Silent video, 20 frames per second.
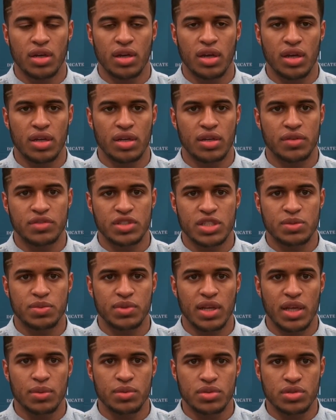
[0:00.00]
and I've just
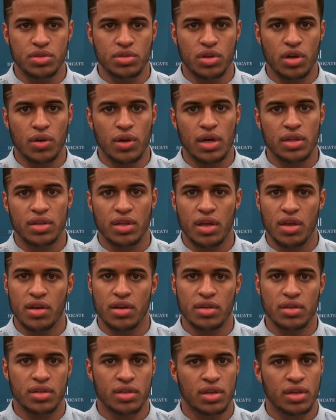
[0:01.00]
been able to go out there
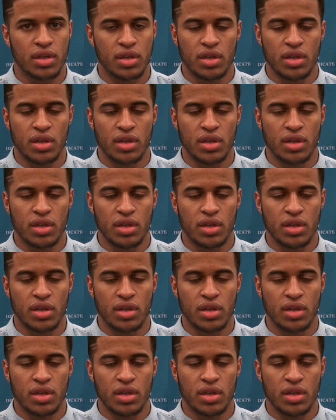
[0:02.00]
and